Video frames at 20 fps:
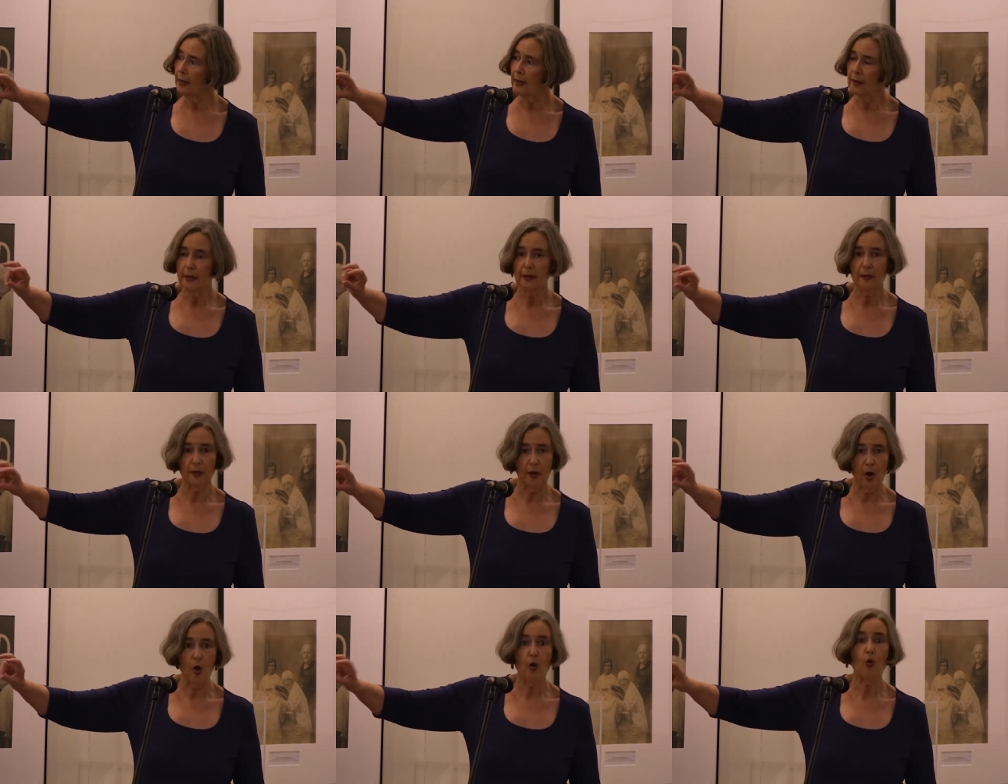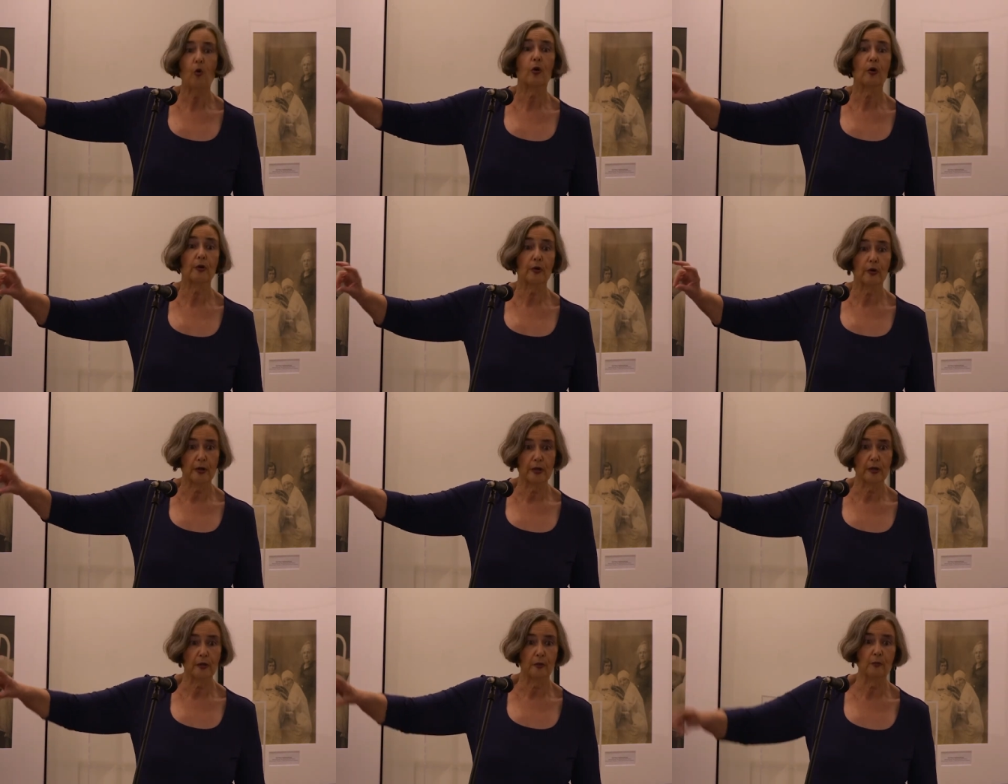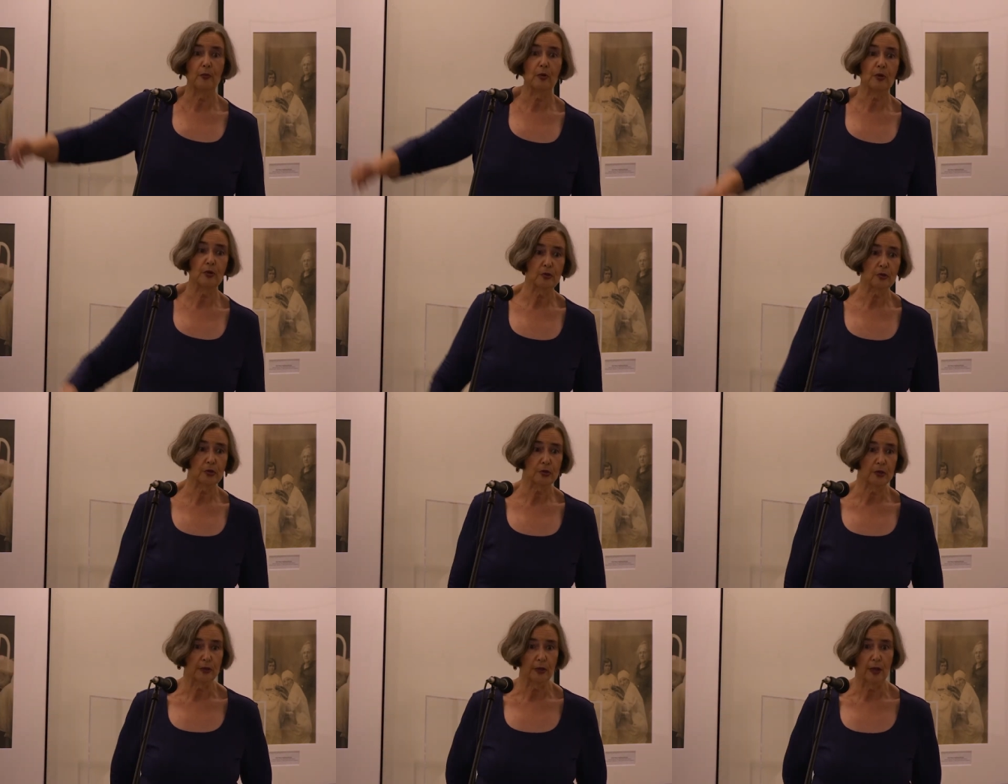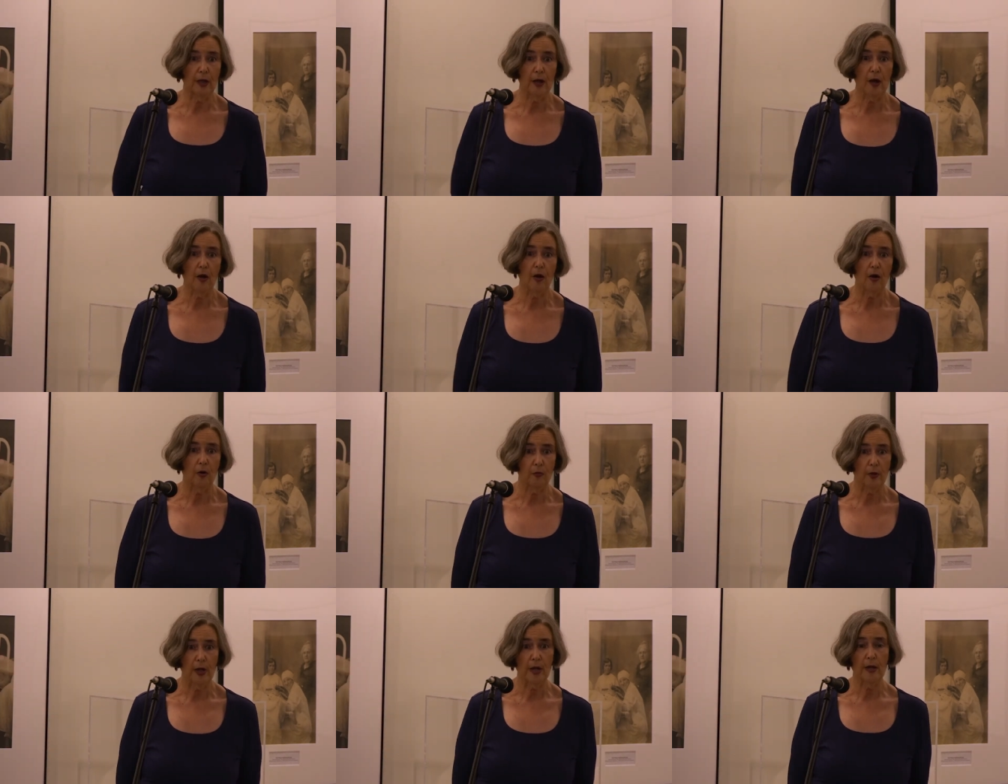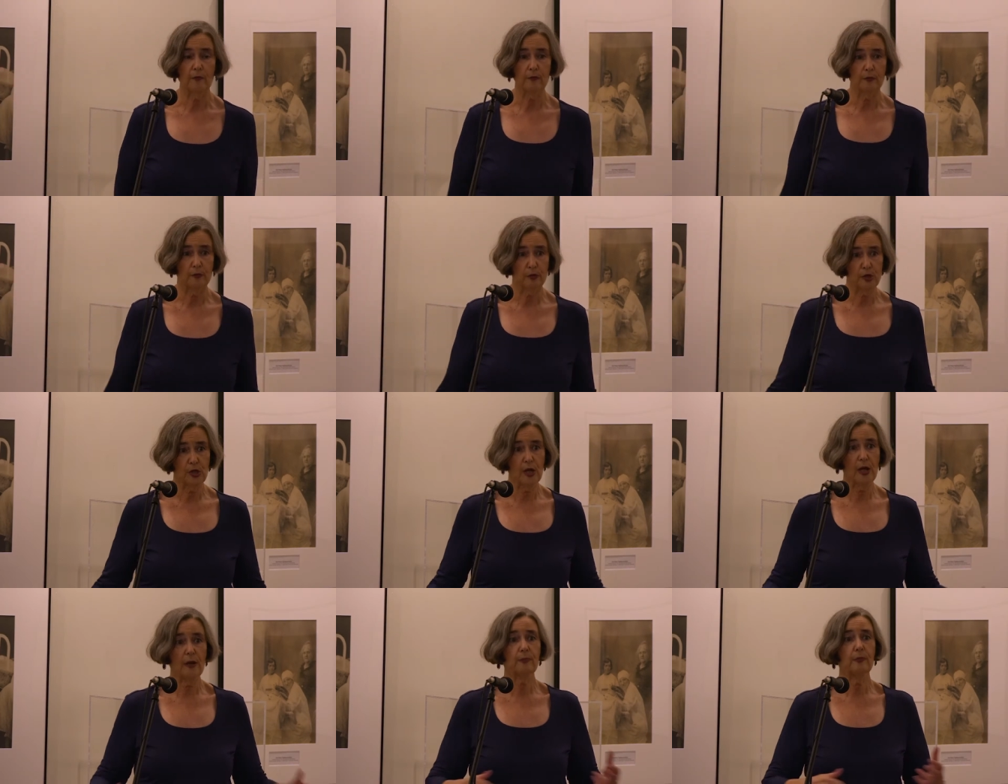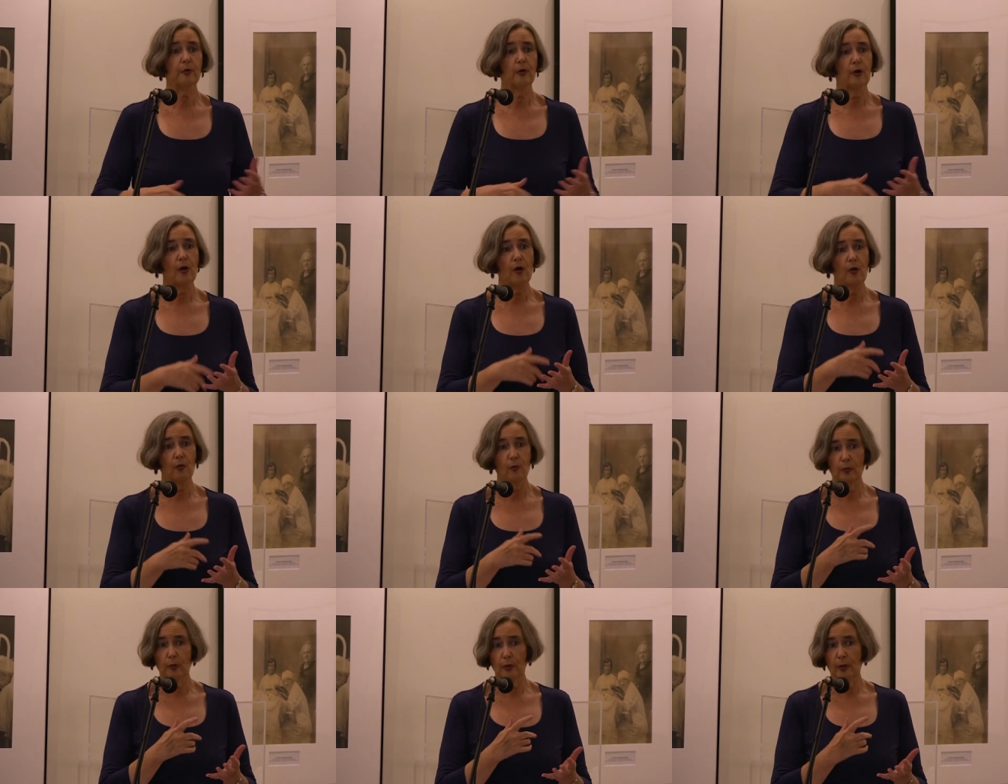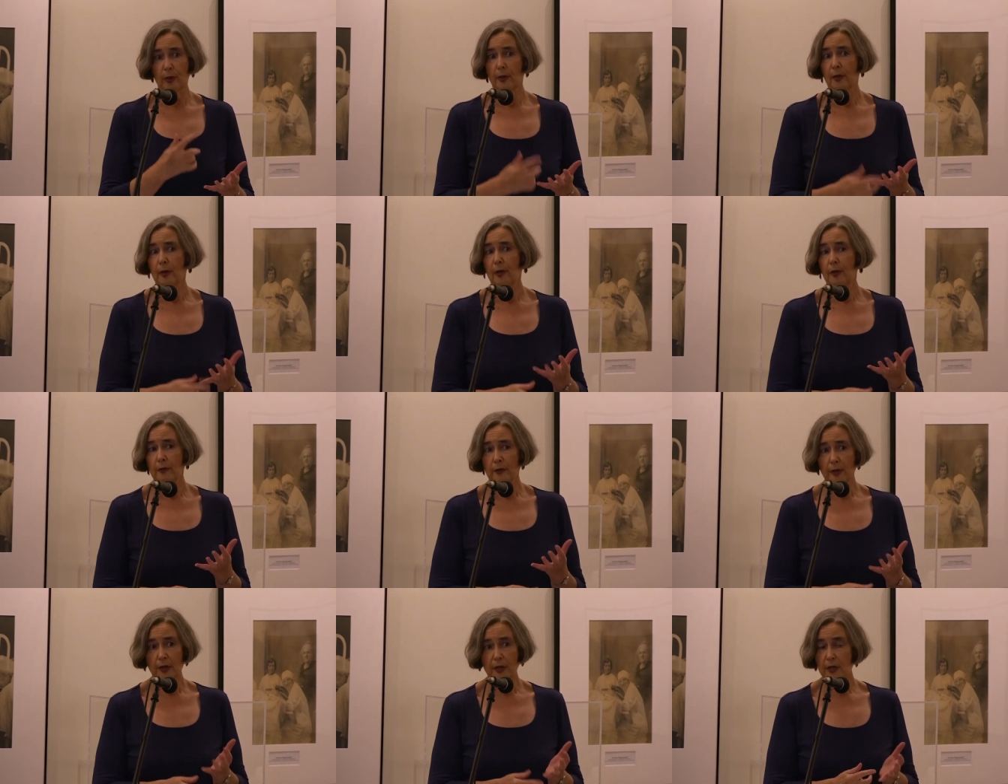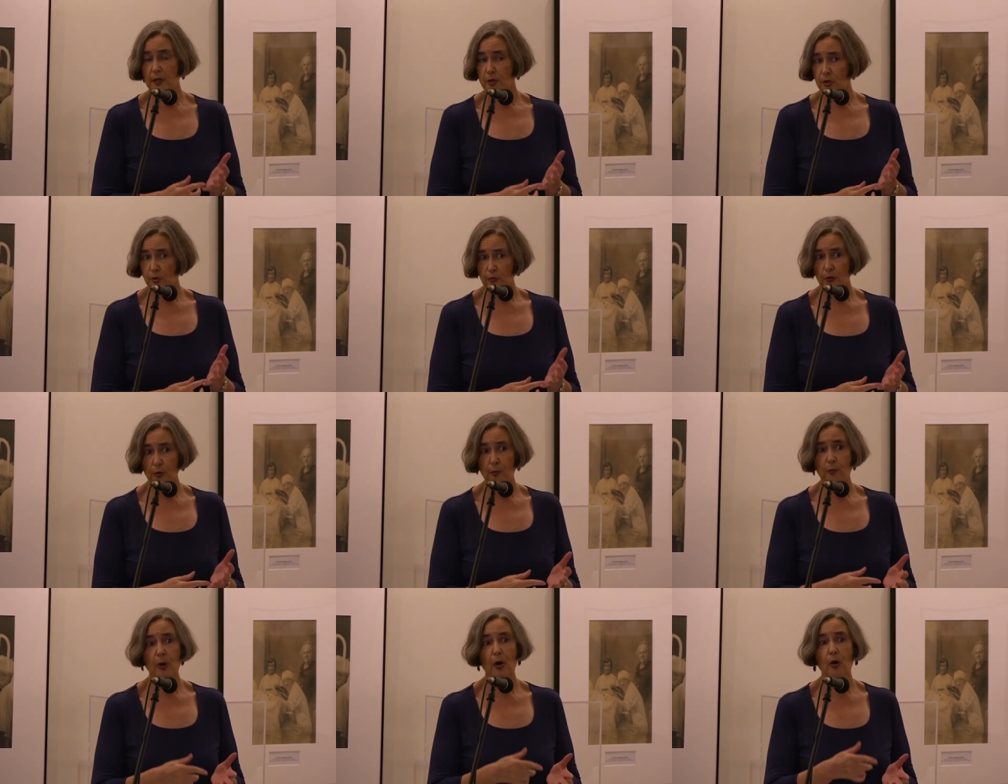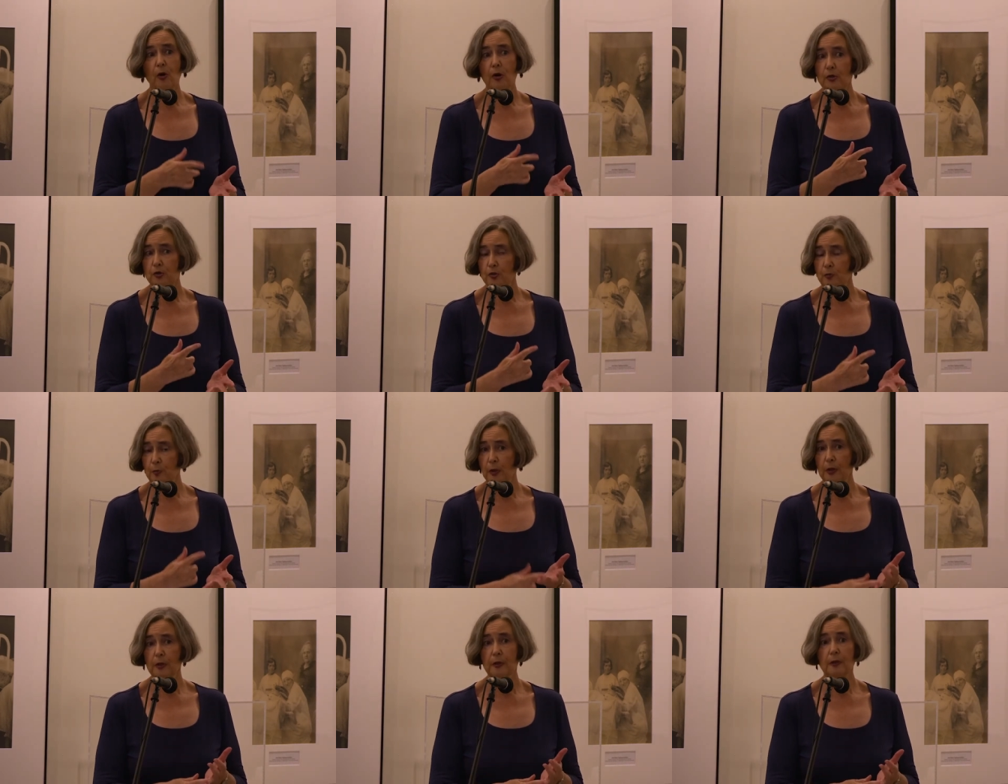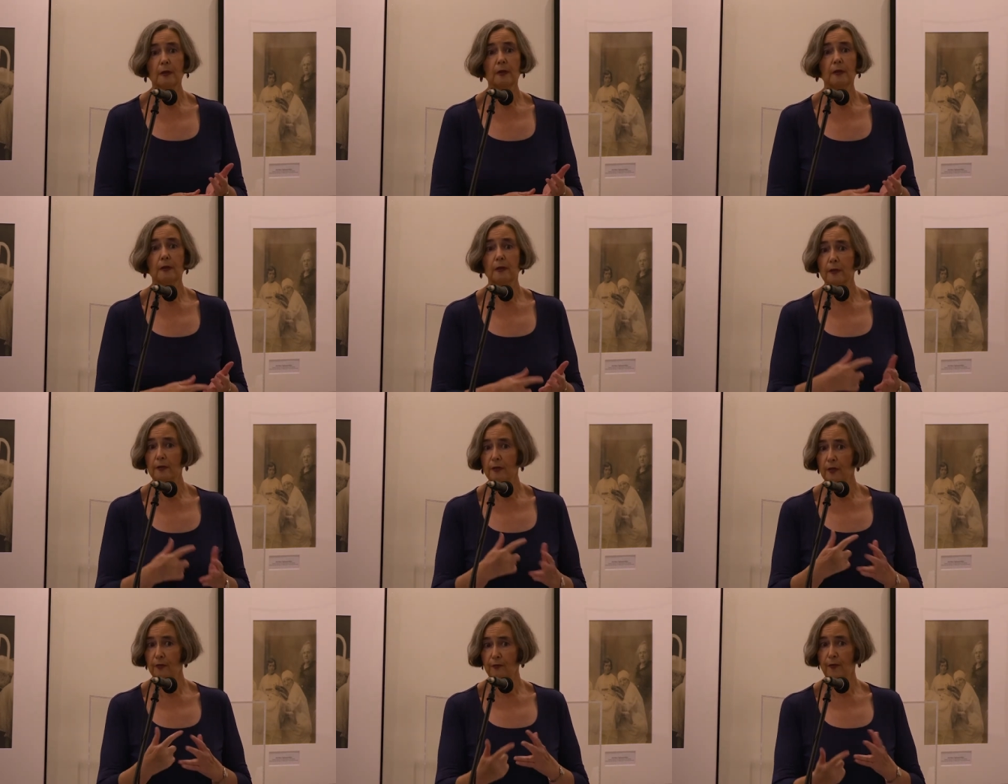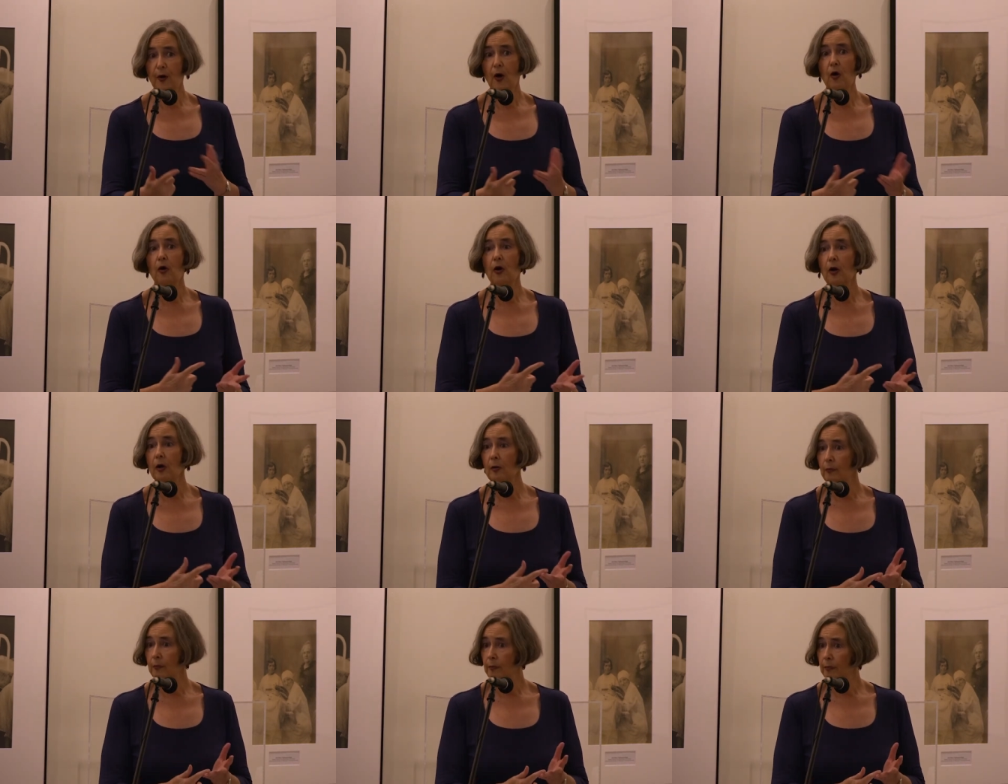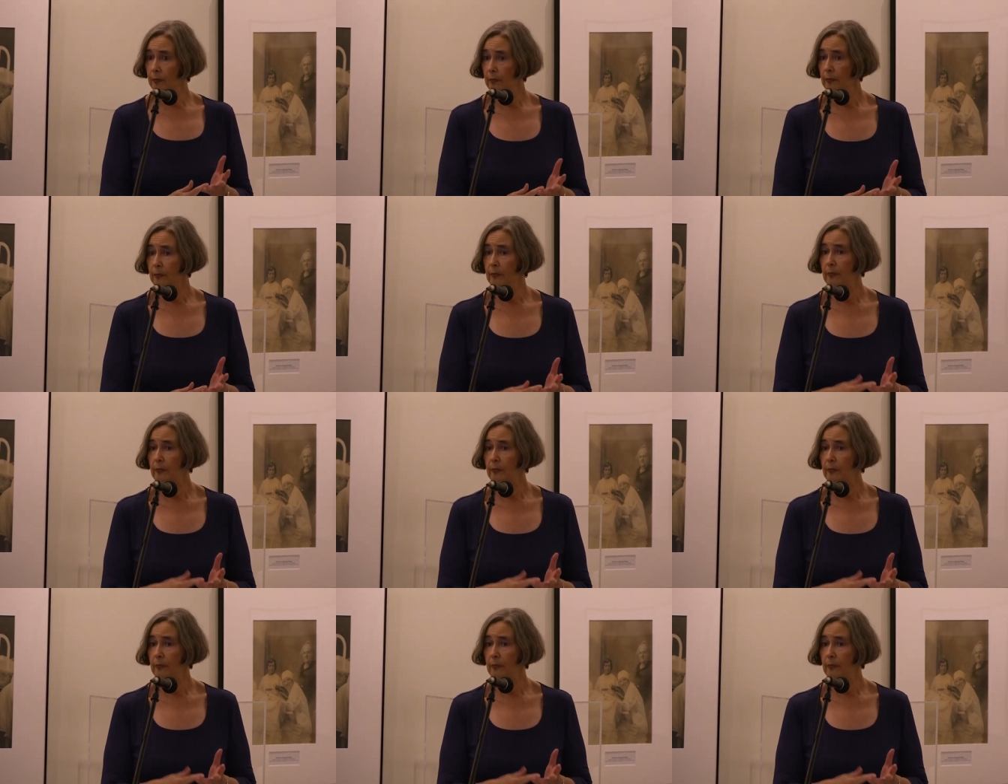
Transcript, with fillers: in the order in the books that they are. We have a chapter on the history of Parchman, the farm